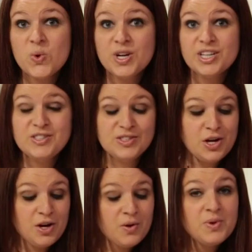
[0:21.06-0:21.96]
We're going to
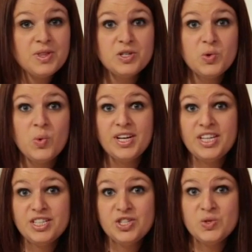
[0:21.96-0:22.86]
start with a
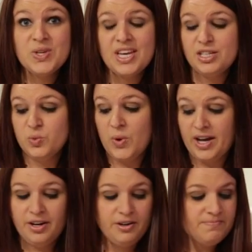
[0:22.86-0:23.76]
22 gauge
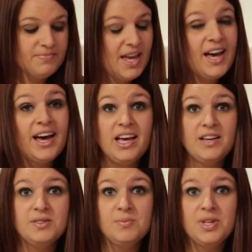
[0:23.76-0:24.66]
wire. I
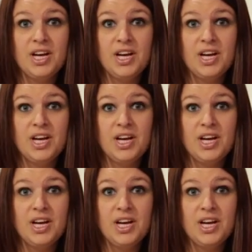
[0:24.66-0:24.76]
have some